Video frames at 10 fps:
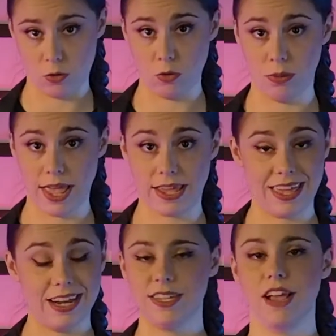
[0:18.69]
Oobleck
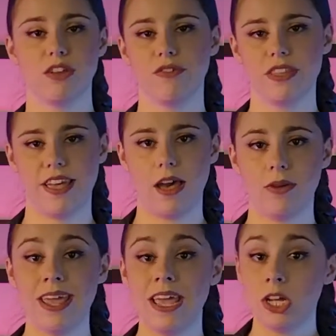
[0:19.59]
and it takes over the town.
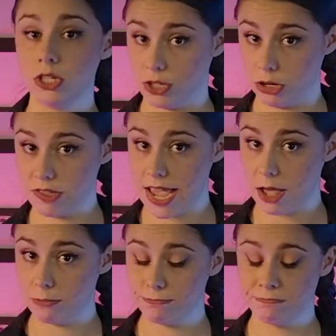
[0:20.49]
Turns out,